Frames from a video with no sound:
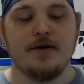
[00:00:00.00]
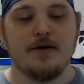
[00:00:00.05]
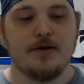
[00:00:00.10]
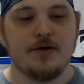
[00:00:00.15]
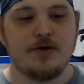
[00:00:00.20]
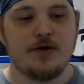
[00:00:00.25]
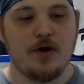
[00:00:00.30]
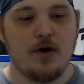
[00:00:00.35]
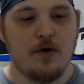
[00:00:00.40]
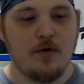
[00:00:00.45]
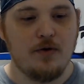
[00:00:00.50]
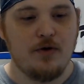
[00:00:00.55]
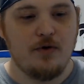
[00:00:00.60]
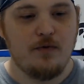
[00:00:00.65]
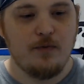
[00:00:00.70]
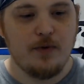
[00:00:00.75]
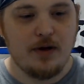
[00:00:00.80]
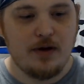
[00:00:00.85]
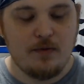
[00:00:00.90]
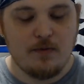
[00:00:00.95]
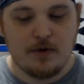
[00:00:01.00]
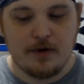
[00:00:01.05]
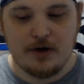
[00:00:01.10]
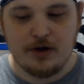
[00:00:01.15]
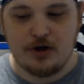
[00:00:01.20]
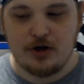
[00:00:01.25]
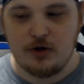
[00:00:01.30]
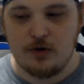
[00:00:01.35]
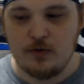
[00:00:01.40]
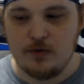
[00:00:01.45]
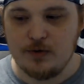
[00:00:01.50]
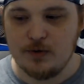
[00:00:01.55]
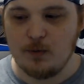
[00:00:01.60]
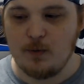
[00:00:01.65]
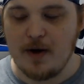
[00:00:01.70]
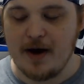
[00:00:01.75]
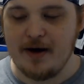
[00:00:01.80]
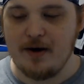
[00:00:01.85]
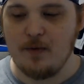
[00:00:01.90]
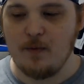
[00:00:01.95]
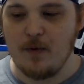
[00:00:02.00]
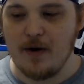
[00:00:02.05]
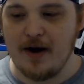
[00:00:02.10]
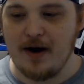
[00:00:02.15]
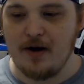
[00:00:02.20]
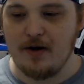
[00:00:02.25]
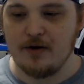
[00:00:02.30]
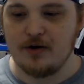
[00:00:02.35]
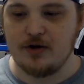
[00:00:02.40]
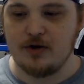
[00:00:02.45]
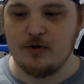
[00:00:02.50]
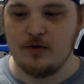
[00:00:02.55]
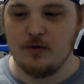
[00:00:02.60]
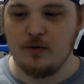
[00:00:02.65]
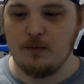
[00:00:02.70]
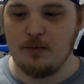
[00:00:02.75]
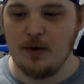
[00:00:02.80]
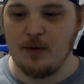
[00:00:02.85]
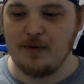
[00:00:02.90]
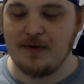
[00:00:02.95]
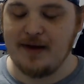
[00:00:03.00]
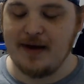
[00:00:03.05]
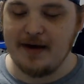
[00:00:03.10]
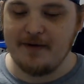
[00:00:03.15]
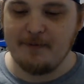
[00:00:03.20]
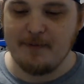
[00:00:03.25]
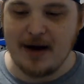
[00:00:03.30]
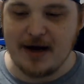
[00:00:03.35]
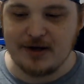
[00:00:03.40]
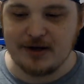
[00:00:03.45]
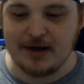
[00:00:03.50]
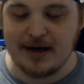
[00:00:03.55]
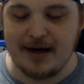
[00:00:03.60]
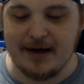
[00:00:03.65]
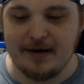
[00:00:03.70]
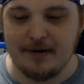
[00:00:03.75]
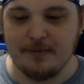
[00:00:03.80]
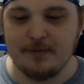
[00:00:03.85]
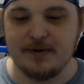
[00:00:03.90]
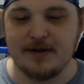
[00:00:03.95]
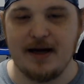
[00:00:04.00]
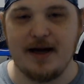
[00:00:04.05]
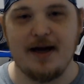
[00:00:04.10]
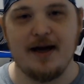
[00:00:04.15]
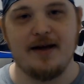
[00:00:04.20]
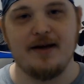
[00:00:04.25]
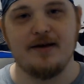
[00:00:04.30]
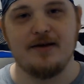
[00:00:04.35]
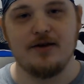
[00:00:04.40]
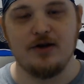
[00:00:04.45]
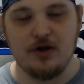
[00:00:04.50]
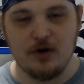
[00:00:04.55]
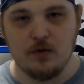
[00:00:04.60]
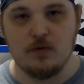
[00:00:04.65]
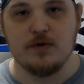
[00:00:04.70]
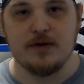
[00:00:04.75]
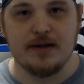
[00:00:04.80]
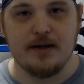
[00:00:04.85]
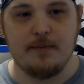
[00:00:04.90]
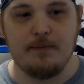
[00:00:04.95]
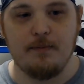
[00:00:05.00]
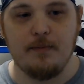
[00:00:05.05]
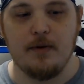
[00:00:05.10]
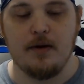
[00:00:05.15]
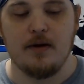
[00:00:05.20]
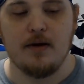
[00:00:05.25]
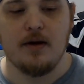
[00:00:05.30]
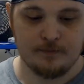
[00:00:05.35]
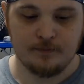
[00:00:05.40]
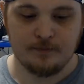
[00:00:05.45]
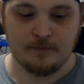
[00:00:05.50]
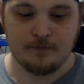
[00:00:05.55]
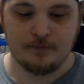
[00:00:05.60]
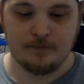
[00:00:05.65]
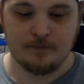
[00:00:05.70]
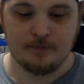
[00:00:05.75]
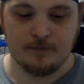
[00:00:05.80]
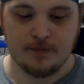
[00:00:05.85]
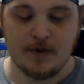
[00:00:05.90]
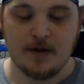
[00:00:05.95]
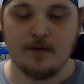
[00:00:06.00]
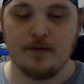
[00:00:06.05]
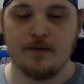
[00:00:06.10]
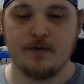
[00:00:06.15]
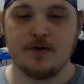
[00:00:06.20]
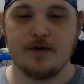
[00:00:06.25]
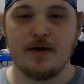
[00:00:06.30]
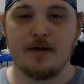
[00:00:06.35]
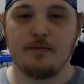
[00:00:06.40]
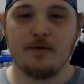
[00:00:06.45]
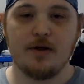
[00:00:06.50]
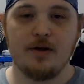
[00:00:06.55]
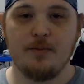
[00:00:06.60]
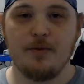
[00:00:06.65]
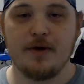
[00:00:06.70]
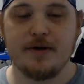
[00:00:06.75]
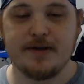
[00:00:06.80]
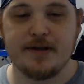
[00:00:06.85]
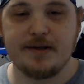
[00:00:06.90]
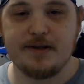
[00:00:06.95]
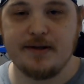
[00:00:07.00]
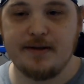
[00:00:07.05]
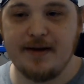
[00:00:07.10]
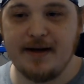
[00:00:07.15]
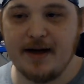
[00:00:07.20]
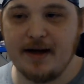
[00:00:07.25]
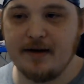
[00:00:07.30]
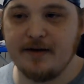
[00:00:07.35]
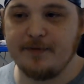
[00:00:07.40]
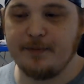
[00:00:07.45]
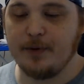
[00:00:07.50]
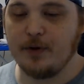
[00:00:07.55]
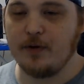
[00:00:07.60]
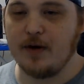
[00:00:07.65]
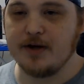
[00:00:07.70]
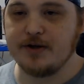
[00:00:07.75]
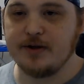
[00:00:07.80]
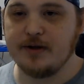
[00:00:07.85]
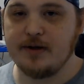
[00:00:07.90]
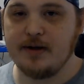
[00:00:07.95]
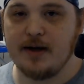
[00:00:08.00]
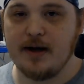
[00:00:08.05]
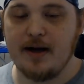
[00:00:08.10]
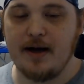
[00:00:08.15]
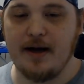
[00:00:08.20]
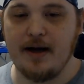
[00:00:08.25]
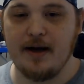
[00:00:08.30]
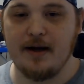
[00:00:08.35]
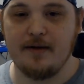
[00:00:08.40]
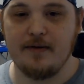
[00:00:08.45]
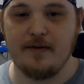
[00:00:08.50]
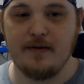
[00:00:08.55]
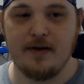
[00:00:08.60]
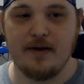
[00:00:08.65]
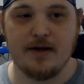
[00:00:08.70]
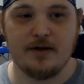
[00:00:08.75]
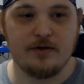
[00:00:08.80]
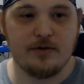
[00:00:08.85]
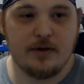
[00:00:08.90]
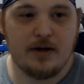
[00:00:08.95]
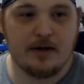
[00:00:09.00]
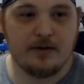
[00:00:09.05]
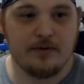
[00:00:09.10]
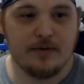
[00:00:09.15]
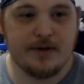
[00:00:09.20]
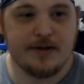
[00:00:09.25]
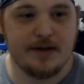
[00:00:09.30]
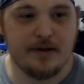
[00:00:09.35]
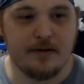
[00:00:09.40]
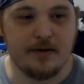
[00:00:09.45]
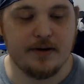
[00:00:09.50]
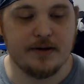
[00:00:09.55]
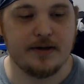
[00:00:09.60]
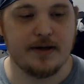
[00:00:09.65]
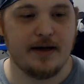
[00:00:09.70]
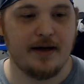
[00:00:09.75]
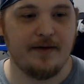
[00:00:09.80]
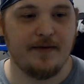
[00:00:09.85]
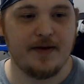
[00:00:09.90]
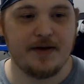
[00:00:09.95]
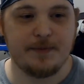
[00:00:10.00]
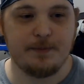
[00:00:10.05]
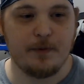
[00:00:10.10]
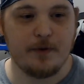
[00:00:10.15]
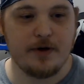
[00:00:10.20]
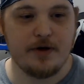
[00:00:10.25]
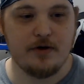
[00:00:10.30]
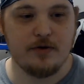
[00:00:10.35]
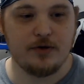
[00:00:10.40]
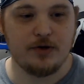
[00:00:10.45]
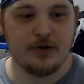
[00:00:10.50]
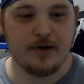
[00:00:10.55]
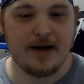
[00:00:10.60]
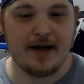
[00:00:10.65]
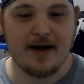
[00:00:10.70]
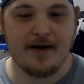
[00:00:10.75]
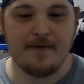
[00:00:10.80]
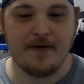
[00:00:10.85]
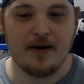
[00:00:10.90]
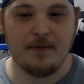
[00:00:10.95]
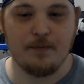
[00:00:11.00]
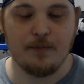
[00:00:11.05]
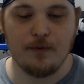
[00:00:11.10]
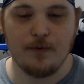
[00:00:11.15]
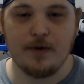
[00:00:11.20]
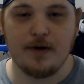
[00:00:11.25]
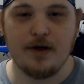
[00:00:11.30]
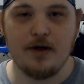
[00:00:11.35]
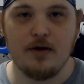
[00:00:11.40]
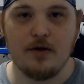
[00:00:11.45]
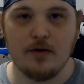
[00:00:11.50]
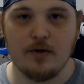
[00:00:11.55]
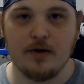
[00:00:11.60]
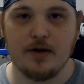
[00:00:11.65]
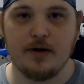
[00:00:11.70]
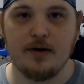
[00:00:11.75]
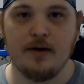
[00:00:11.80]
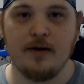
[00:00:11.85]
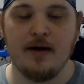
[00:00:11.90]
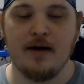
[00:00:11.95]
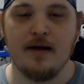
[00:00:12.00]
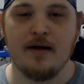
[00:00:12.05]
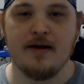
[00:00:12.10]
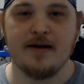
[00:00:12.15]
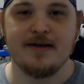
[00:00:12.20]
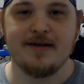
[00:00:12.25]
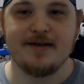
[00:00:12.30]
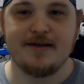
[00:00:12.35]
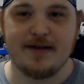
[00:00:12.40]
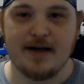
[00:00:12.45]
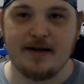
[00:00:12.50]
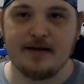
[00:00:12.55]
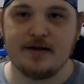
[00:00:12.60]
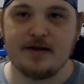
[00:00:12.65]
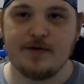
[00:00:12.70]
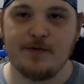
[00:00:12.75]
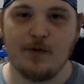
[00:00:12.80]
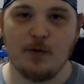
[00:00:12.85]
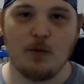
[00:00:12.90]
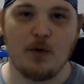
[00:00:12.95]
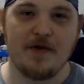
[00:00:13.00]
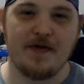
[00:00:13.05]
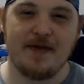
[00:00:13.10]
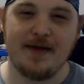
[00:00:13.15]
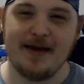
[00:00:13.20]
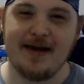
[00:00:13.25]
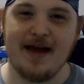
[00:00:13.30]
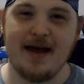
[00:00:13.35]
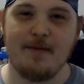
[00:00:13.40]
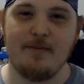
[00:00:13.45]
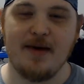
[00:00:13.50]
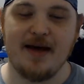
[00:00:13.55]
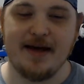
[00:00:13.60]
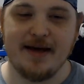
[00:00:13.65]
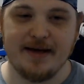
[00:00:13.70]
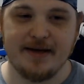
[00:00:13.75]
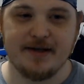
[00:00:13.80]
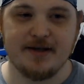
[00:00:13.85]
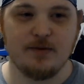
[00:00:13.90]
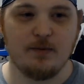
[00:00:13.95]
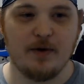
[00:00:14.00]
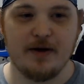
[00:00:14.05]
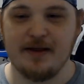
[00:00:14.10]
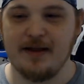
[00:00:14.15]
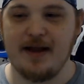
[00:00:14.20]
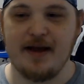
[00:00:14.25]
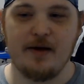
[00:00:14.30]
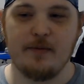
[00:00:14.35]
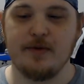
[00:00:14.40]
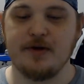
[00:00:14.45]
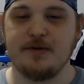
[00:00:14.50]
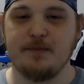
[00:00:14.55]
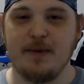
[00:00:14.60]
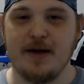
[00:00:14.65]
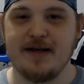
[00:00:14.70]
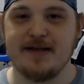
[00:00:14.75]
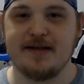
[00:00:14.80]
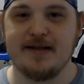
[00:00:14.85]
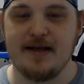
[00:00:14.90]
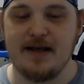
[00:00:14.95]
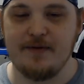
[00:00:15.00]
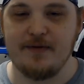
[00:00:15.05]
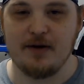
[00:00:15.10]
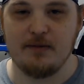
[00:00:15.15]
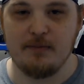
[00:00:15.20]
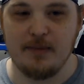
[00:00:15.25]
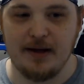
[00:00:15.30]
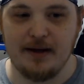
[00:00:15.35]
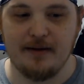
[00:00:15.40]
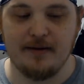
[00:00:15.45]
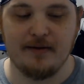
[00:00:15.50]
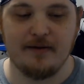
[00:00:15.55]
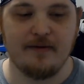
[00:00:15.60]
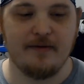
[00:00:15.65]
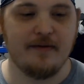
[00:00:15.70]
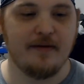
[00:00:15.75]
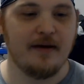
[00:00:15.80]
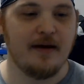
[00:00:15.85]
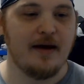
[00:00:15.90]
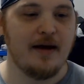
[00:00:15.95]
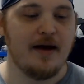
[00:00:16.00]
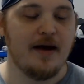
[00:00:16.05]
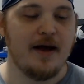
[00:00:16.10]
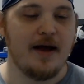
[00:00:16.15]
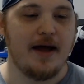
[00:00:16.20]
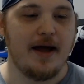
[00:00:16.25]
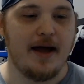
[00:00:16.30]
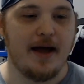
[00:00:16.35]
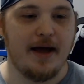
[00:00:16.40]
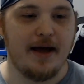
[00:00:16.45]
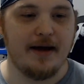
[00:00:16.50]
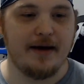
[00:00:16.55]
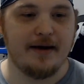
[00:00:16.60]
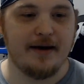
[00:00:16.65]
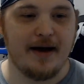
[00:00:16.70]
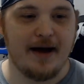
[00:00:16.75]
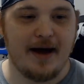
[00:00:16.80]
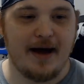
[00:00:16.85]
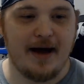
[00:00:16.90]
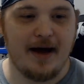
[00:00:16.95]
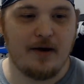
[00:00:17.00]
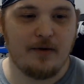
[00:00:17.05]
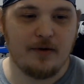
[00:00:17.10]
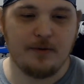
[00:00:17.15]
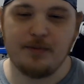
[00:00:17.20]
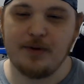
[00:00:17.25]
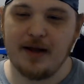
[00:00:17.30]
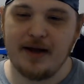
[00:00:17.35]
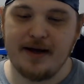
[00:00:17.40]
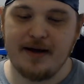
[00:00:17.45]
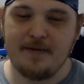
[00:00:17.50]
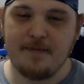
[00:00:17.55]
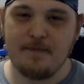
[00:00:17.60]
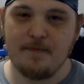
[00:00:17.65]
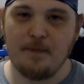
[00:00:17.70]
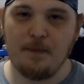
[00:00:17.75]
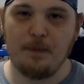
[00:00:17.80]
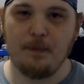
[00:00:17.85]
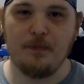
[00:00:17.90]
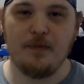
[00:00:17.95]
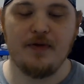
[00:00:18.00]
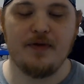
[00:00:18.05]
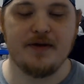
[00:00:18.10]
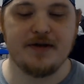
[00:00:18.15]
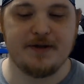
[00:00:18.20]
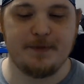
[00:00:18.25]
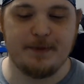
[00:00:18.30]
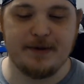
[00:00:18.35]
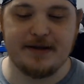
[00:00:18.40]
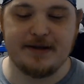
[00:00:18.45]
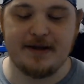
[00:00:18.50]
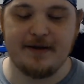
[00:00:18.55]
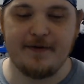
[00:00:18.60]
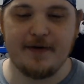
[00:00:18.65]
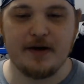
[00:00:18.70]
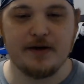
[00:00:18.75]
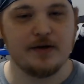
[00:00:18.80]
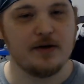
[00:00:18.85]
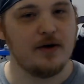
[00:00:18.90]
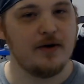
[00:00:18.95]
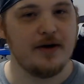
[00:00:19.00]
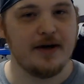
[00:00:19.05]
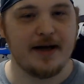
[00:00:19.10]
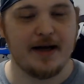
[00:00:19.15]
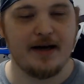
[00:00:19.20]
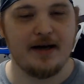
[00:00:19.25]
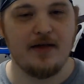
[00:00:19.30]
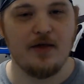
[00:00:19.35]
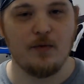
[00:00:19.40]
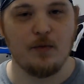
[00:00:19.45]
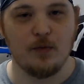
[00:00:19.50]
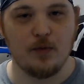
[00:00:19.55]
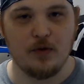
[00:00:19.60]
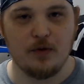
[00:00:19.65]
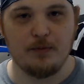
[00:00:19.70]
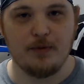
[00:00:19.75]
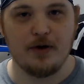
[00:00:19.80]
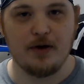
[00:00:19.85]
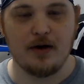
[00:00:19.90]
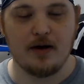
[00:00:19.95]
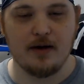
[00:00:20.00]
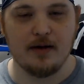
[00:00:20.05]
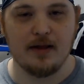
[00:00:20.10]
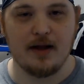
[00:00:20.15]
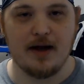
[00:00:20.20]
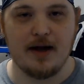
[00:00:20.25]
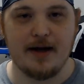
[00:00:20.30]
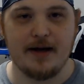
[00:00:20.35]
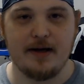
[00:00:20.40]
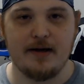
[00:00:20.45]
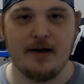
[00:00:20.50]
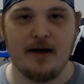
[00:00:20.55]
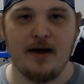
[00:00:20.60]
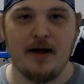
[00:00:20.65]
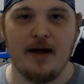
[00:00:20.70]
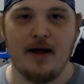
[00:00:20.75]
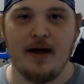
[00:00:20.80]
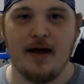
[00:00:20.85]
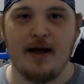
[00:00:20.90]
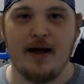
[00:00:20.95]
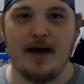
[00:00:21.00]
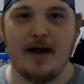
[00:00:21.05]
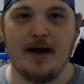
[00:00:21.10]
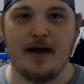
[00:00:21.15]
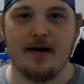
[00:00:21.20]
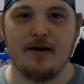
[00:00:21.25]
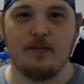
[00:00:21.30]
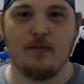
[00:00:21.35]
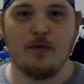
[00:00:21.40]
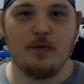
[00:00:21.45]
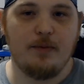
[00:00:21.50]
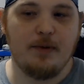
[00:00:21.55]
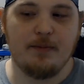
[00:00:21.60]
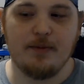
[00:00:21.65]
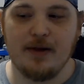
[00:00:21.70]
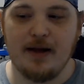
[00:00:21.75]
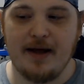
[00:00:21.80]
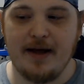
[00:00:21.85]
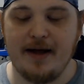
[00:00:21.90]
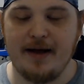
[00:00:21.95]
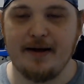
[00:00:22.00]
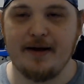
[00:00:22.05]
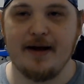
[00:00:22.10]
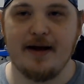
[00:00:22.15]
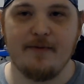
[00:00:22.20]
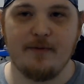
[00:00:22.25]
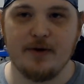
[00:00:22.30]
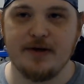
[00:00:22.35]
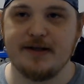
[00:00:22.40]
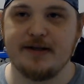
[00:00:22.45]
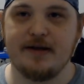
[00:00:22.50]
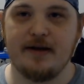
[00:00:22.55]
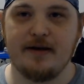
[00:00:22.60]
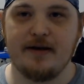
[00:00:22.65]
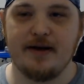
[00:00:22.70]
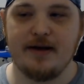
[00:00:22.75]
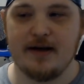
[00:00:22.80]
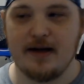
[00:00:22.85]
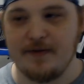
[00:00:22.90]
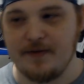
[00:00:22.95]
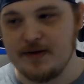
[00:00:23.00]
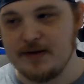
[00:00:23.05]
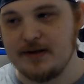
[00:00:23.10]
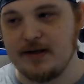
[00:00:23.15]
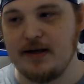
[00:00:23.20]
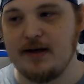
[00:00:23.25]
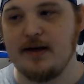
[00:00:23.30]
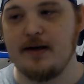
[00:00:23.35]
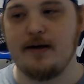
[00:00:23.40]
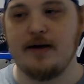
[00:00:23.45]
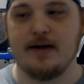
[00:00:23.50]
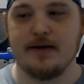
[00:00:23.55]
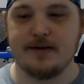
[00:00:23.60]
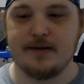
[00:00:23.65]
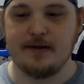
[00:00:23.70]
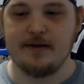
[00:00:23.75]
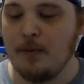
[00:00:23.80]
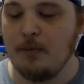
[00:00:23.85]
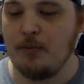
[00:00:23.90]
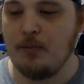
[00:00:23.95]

So you really want to choose when and where to both give magic items and use them. So that really brings us to the end of progression and the introductory series. At this point, you should have a pretty good sense for what the game is, what language-based even means, and how to play. The specifics are again in the rulebook online, and we'll be playing every Sunday, not this Sunday, next Sunday.